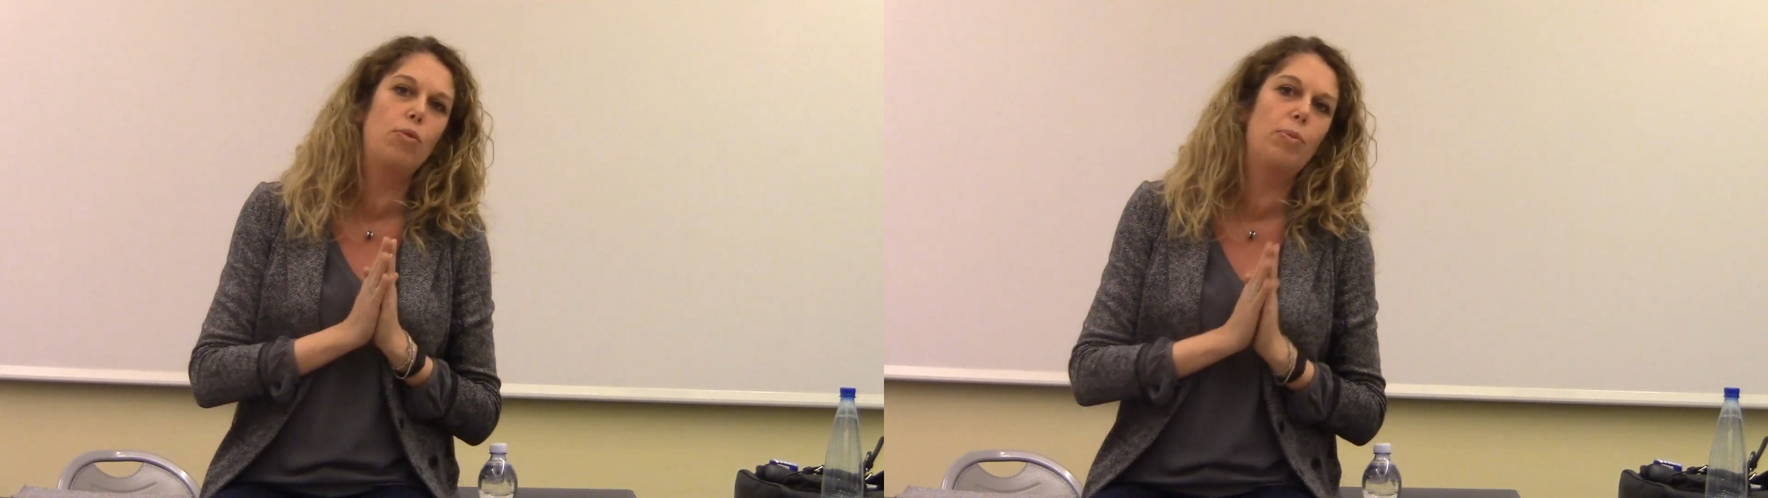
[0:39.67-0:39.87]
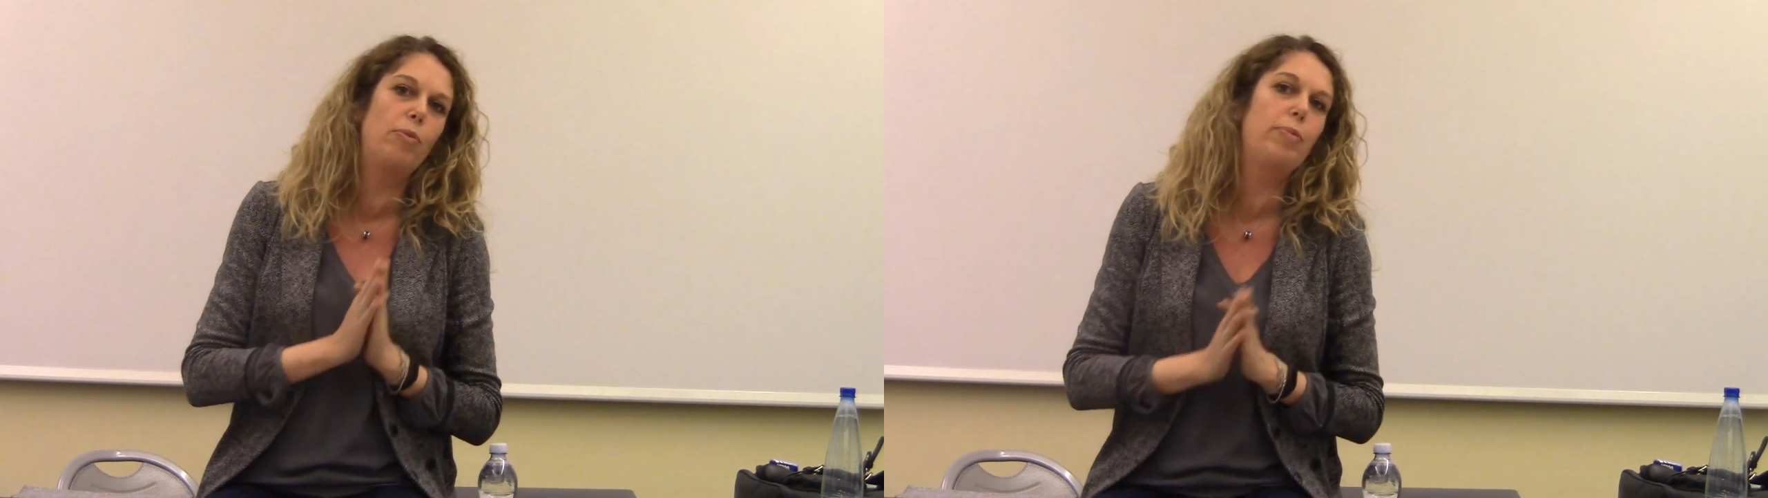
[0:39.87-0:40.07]

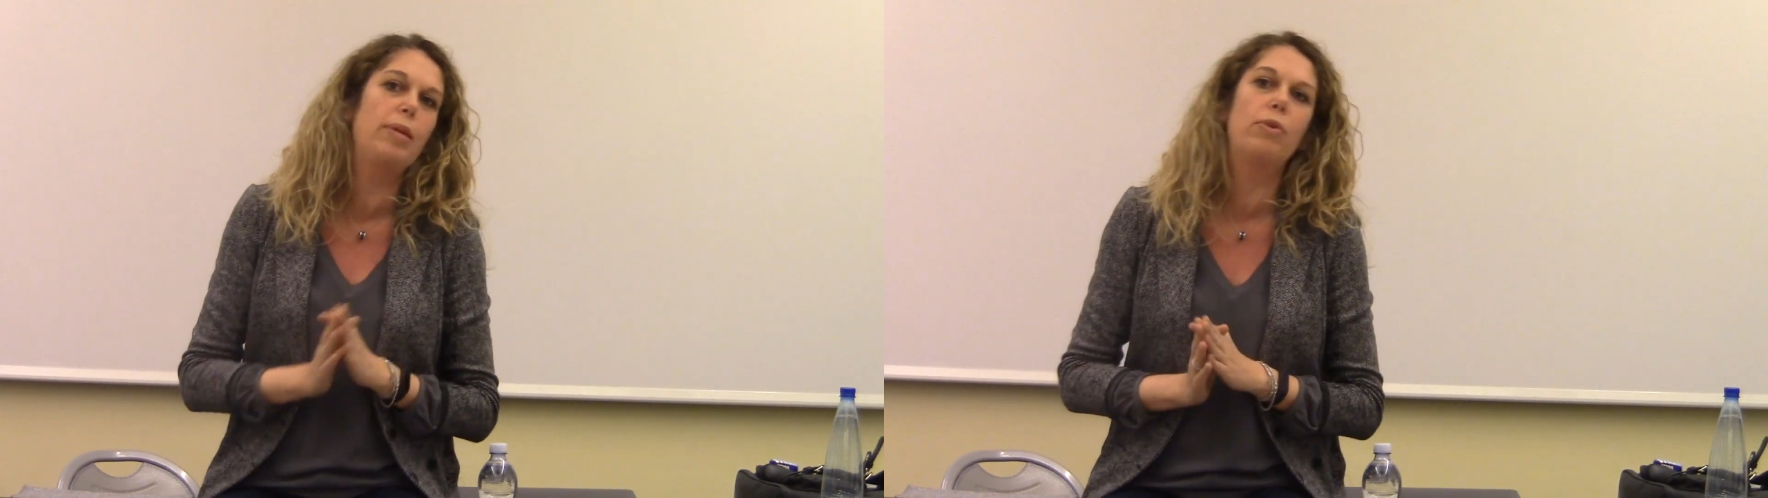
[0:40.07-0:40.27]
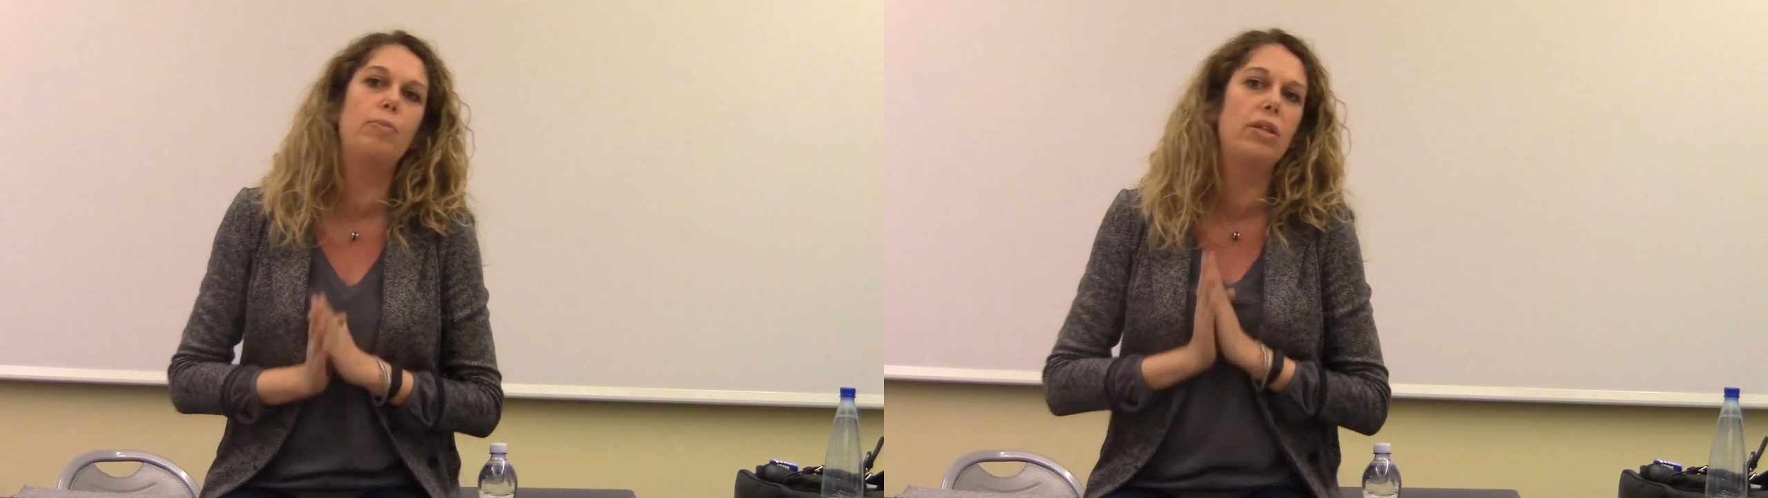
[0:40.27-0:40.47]
group of
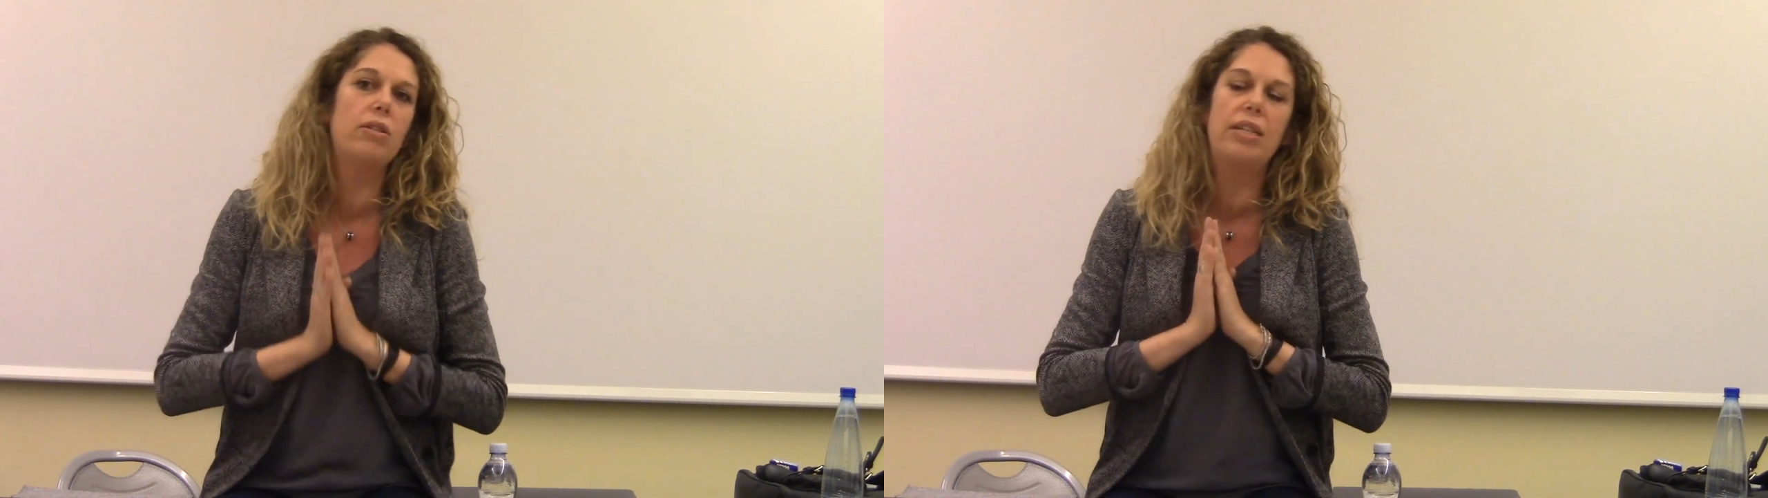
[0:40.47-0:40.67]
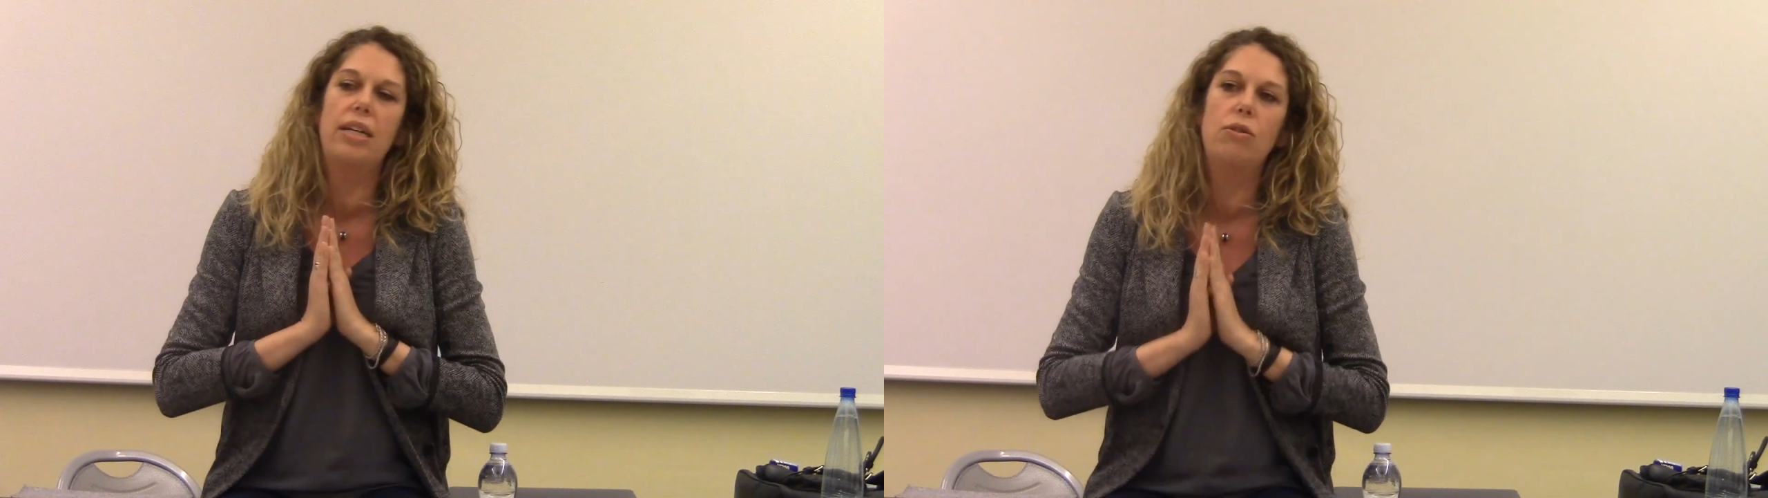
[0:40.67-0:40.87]
people
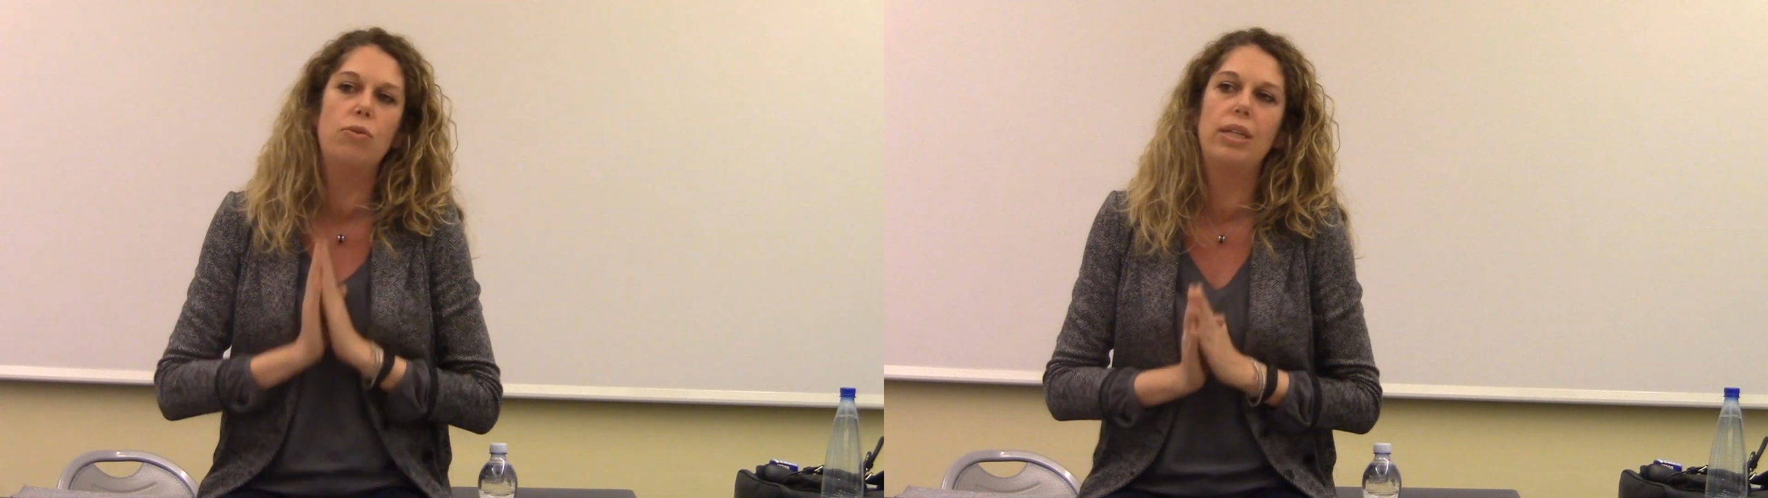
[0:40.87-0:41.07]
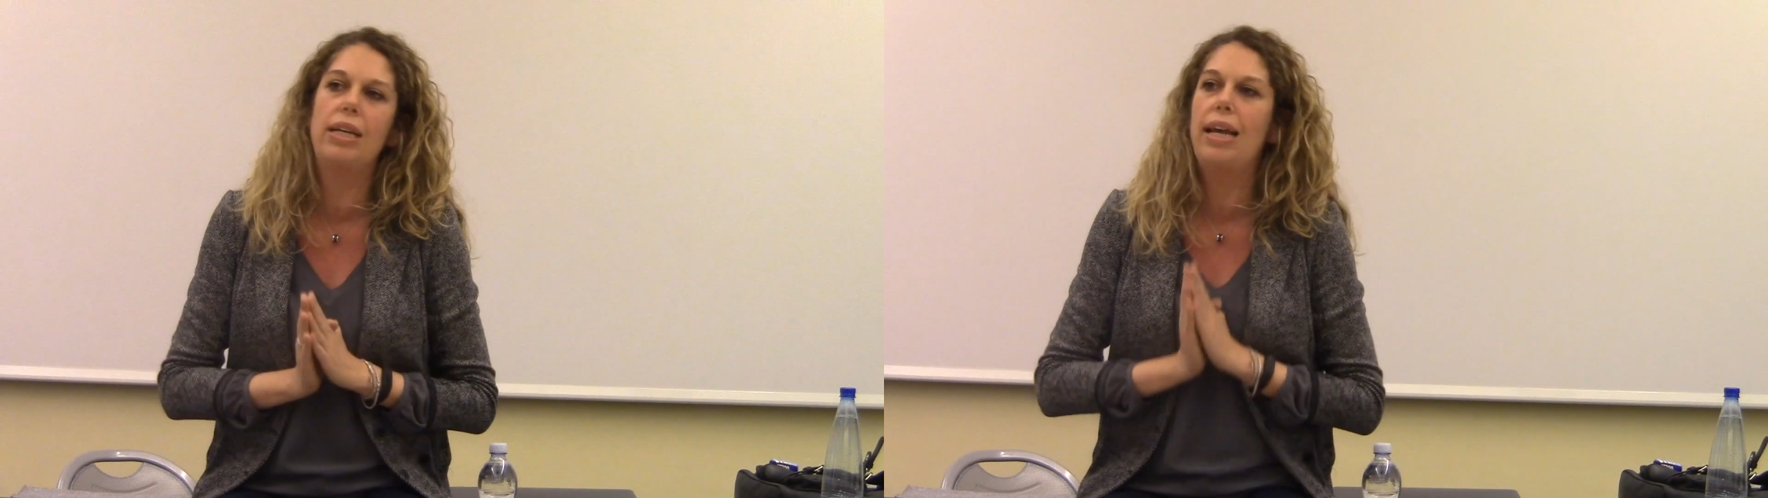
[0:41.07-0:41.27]
because they are
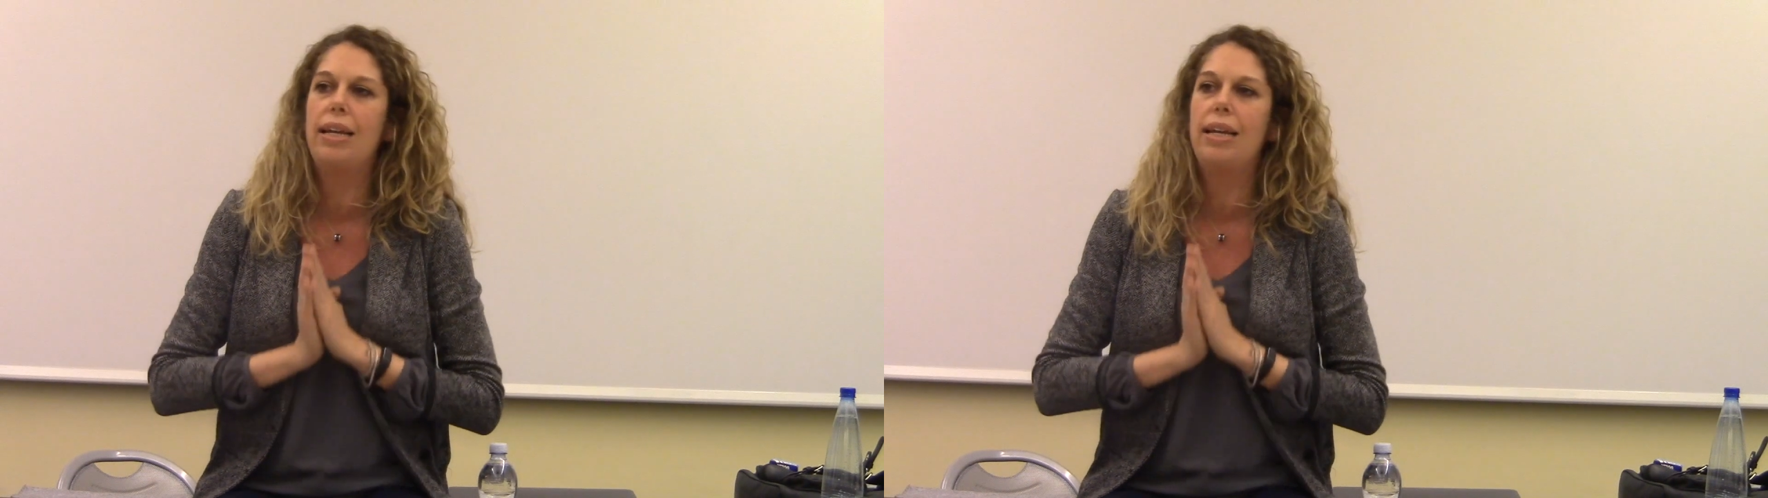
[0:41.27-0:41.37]
doing